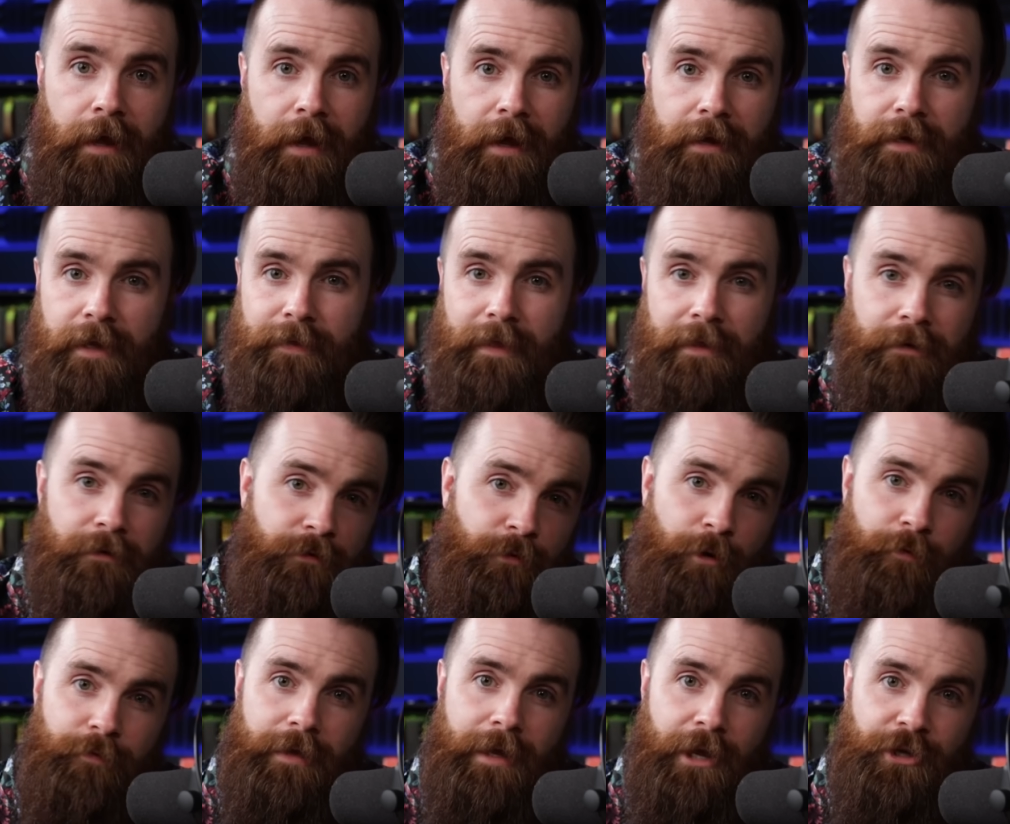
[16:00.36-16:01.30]
and hit that little
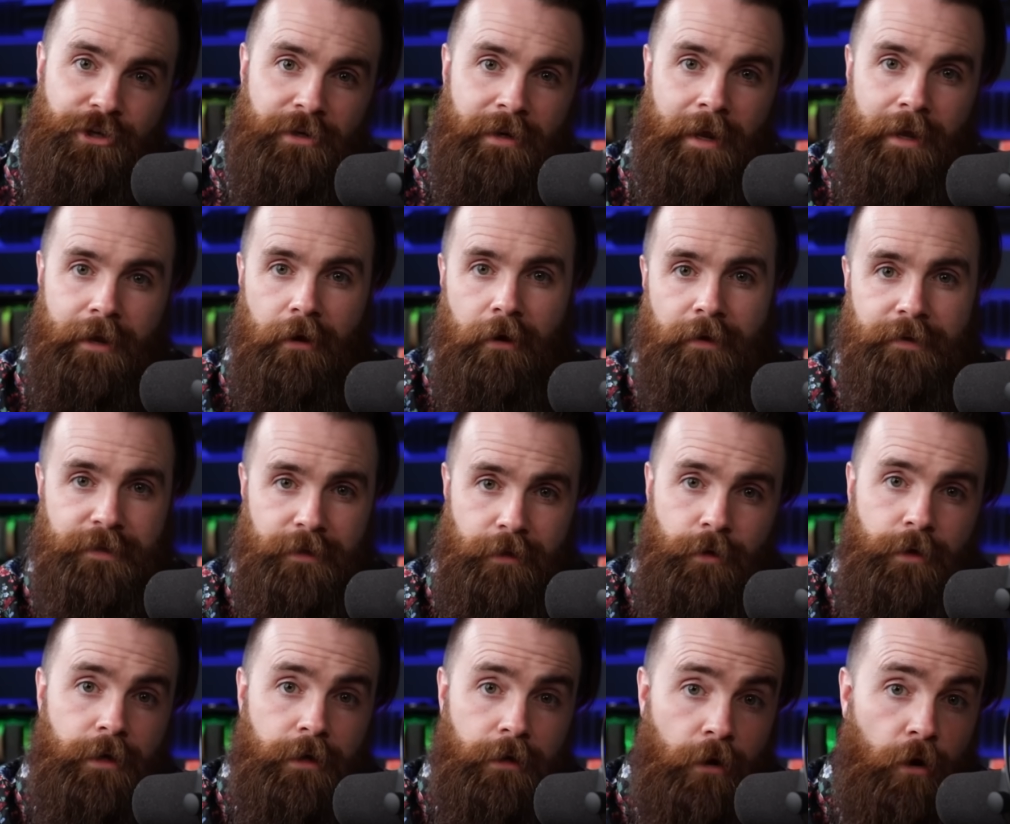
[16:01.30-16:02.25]
notification icon so
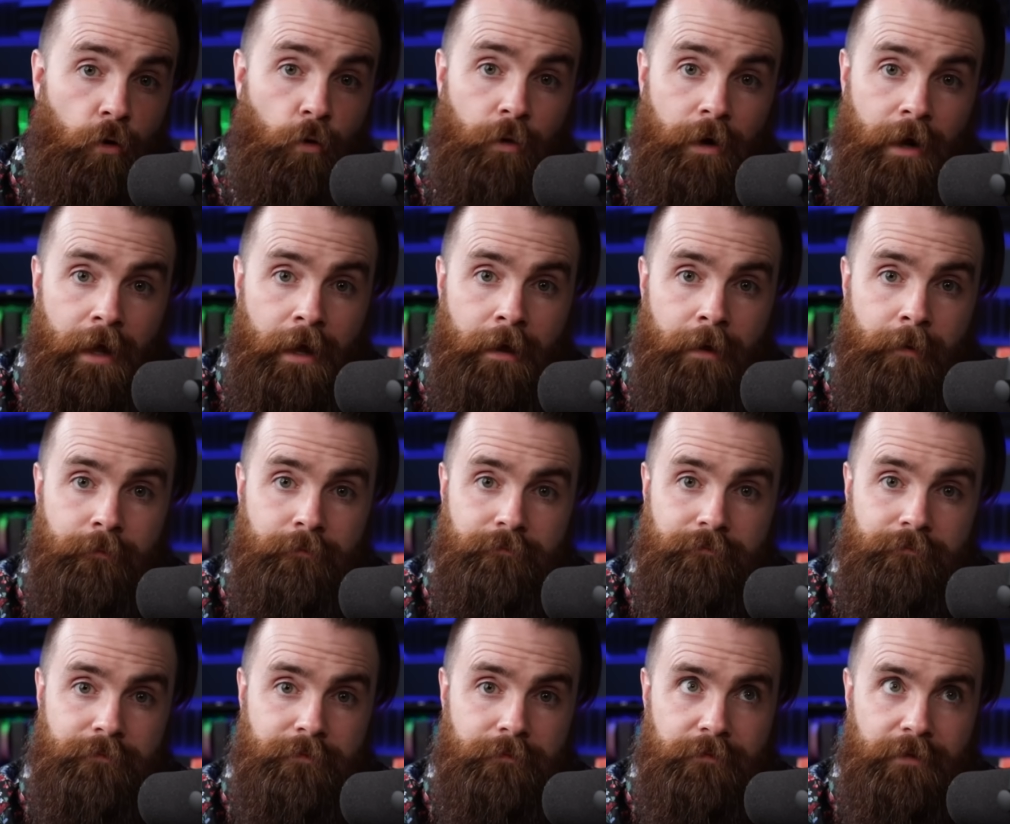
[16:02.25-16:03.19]
you can know when I'm